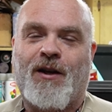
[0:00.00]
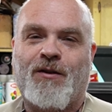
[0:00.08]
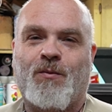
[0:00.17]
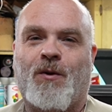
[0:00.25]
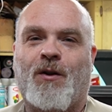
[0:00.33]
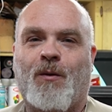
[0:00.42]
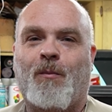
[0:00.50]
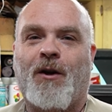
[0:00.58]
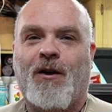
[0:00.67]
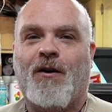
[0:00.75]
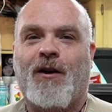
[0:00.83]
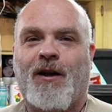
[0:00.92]
one of the
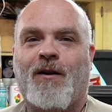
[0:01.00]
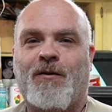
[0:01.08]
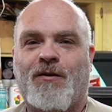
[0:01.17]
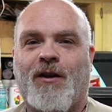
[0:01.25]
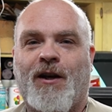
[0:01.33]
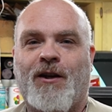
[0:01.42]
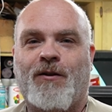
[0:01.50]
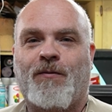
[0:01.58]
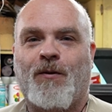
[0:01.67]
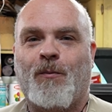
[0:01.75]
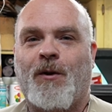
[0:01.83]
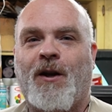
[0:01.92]
bigger downsides
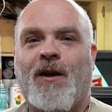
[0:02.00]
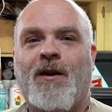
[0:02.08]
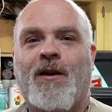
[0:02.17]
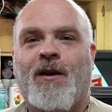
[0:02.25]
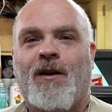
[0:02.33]
for me.